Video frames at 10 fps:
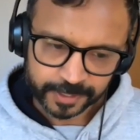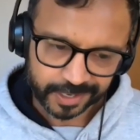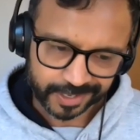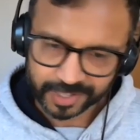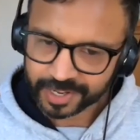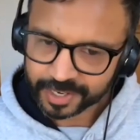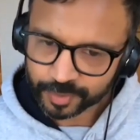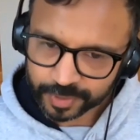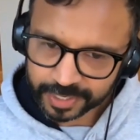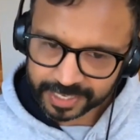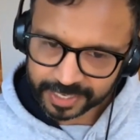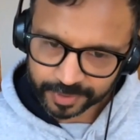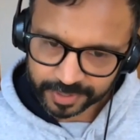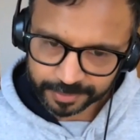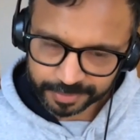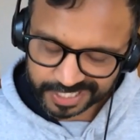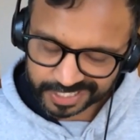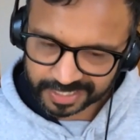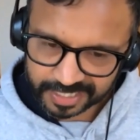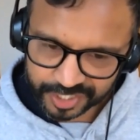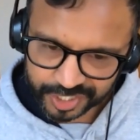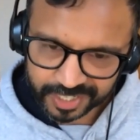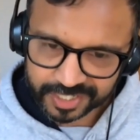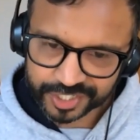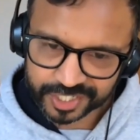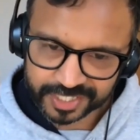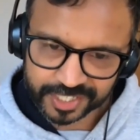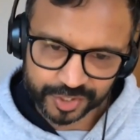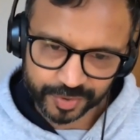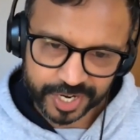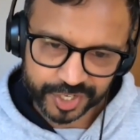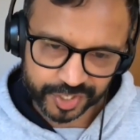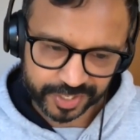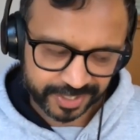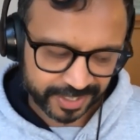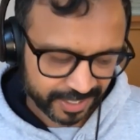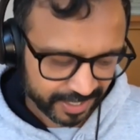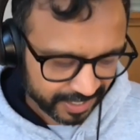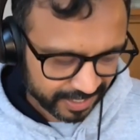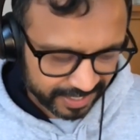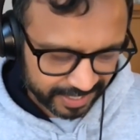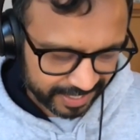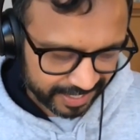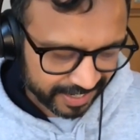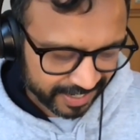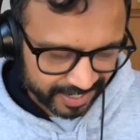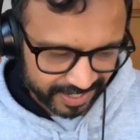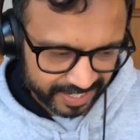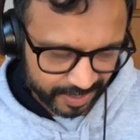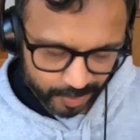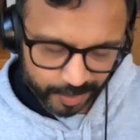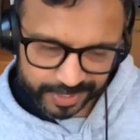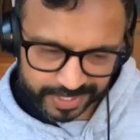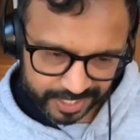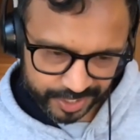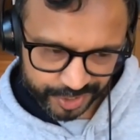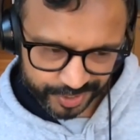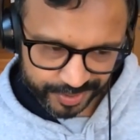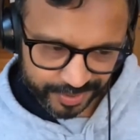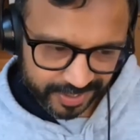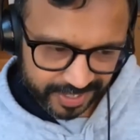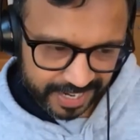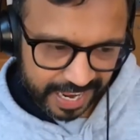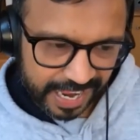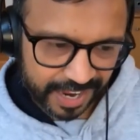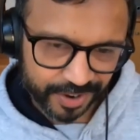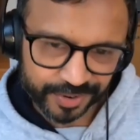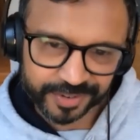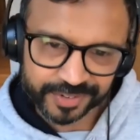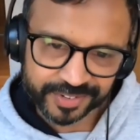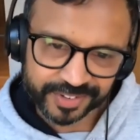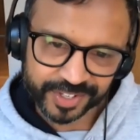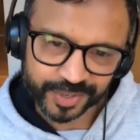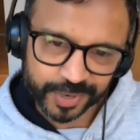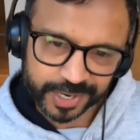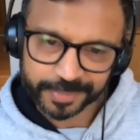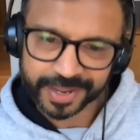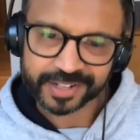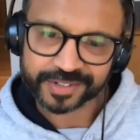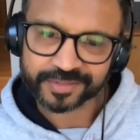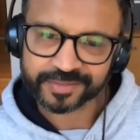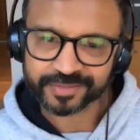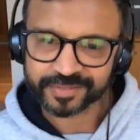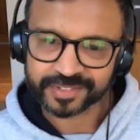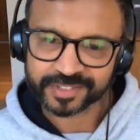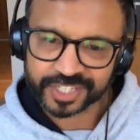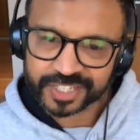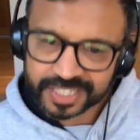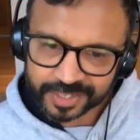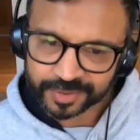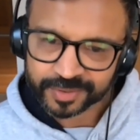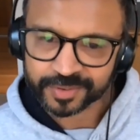a client you're working with, a particular challenging situation, and you know what was the issue and how you went about dealing